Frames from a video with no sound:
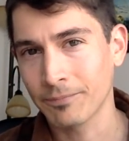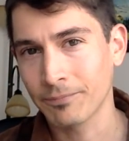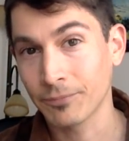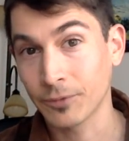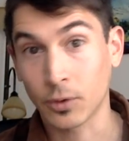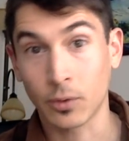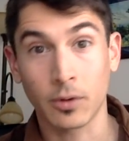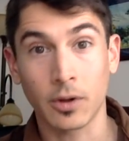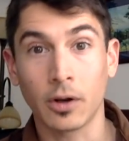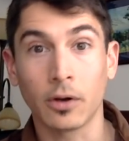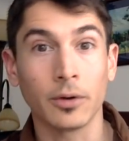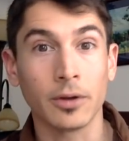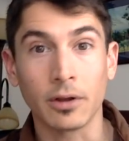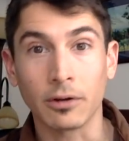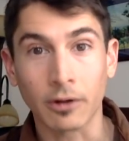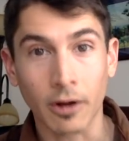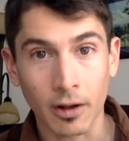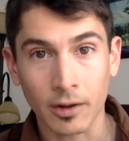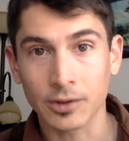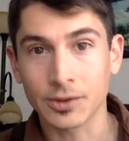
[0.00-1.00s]
So, you know, he
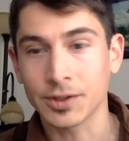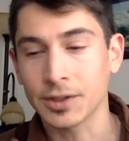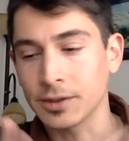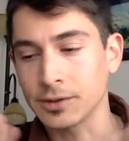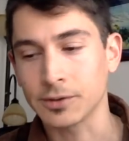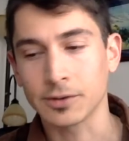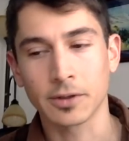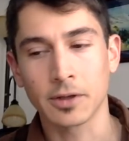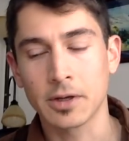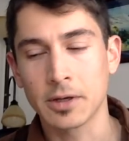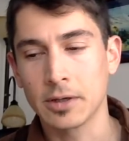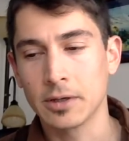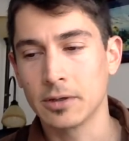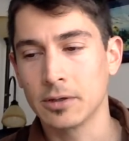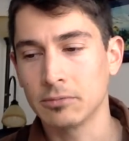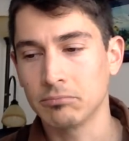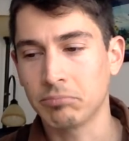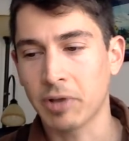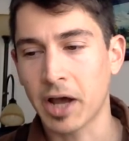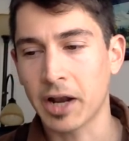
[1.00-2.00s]
acknowledges
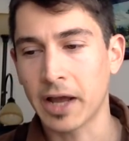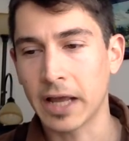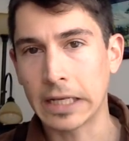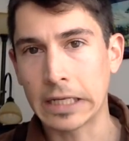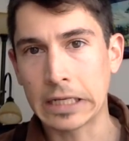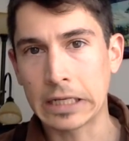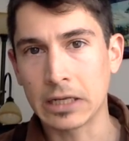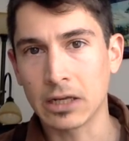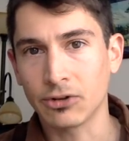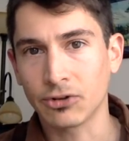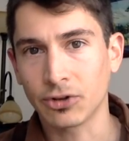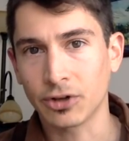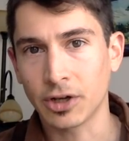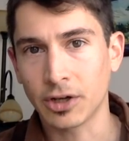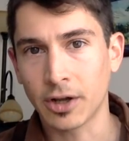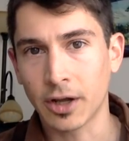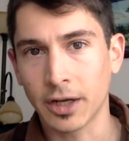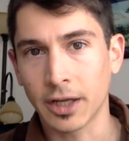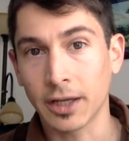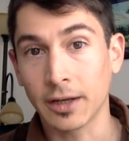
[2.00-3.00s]
bad idea, shouldn't
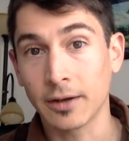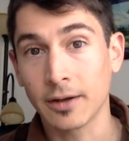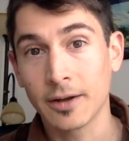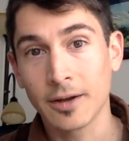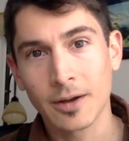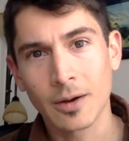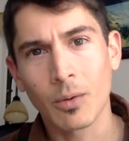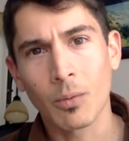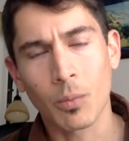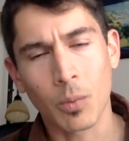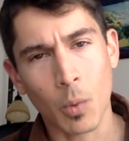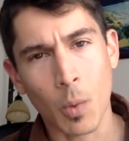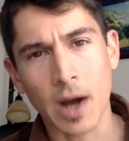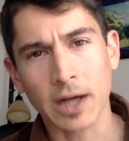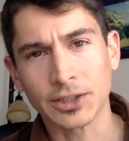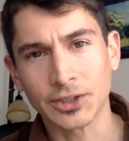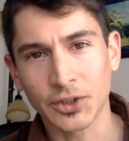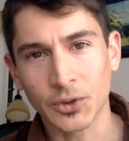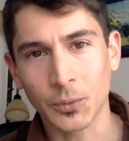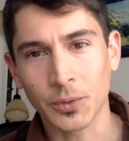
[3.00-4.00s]
have done it well, why
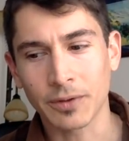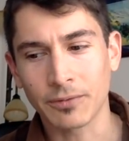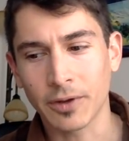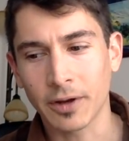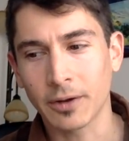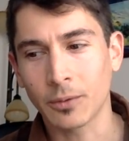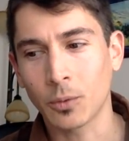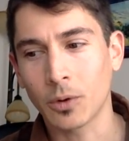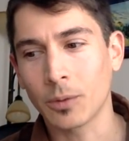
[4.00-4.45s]
shouldn't we have done it?